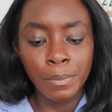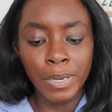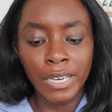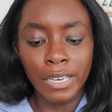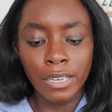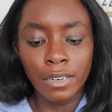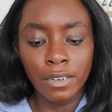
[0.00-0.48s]

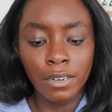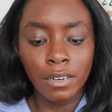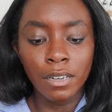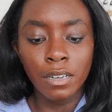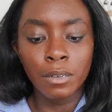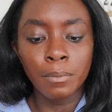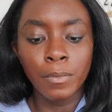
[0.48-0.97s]
But
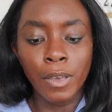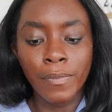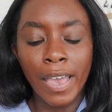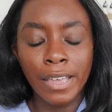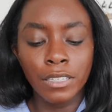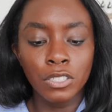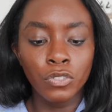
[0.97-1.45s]
um, I've
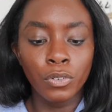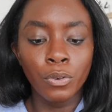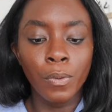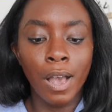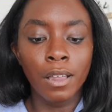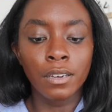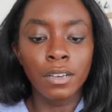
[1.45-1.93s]
had this for a
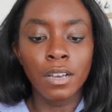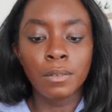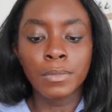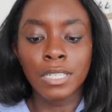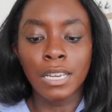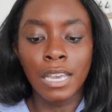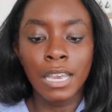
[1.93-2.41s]
while and it
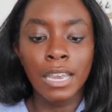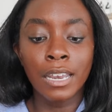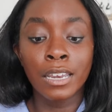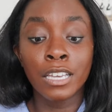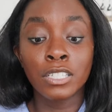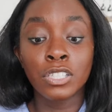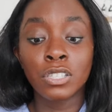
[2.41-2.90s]
comes in
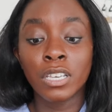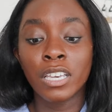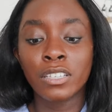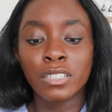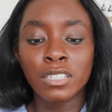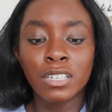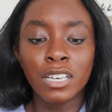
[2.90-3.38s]
handy. It's,
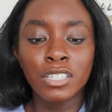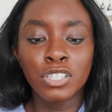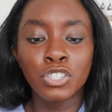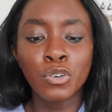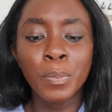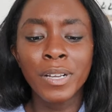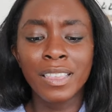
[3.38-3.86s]
it, it's
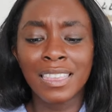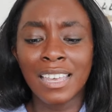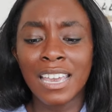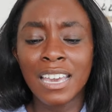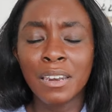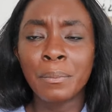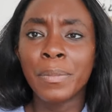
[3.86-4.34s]
super
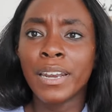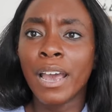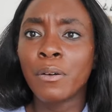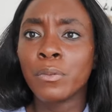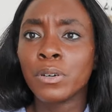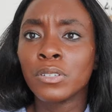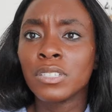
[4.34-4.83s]
thin, but
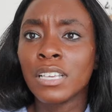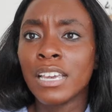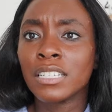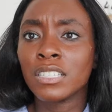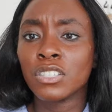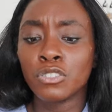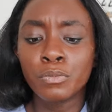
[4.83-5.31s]
I will say
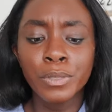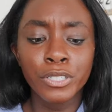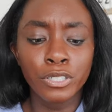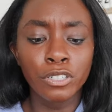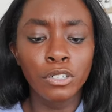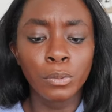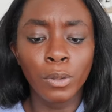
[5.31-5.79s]
it's super
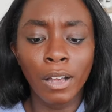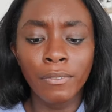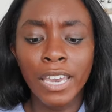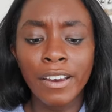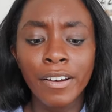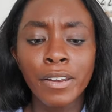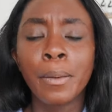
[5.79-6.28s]
durable. I've
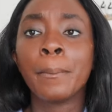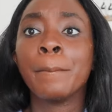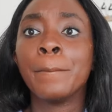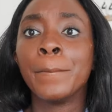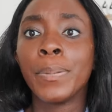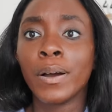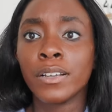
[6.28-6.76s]
carried a
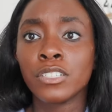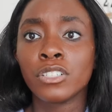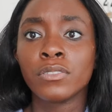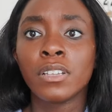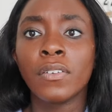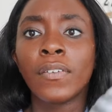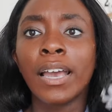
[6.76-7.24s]
bunch
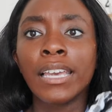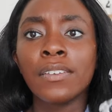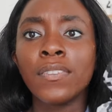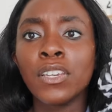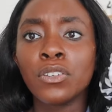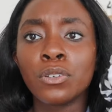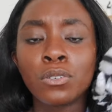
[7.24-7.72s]
of stuff. I
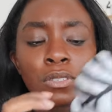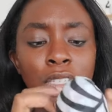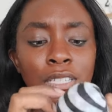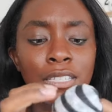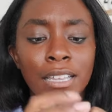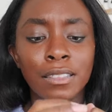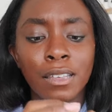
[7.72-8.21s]
even used
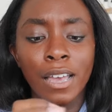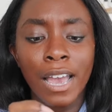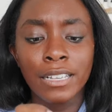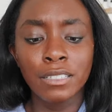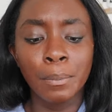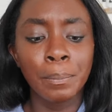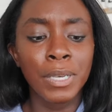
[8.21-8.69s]
this as,
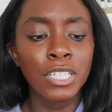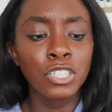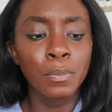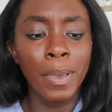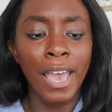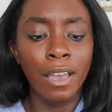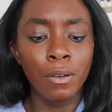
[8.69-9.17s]
as a
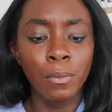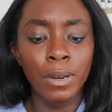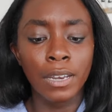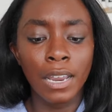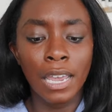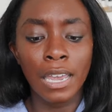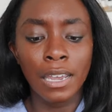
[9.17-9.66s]
beach bag
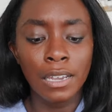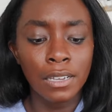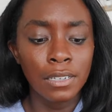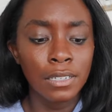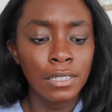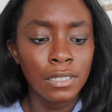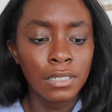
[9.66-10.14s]
one day.
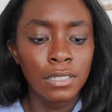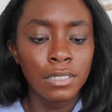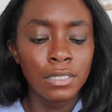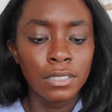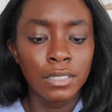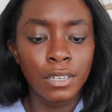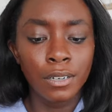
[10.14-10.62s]

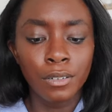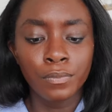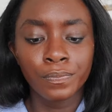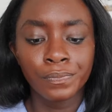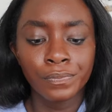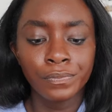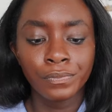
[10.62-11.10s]

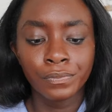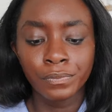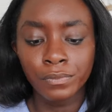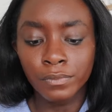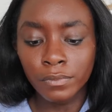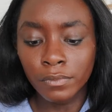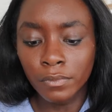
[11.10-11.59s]
So
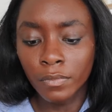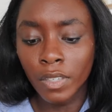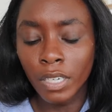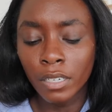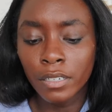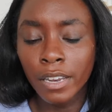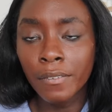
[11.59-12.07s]

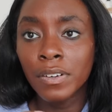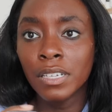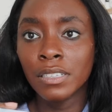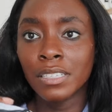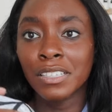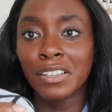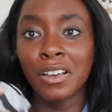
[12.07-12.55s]

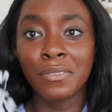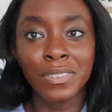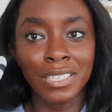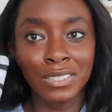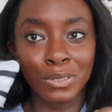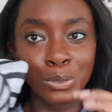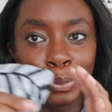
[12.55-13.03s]
definitely love
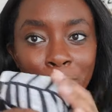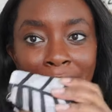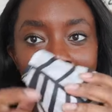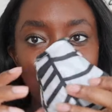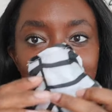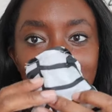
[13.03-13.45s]
this little bag.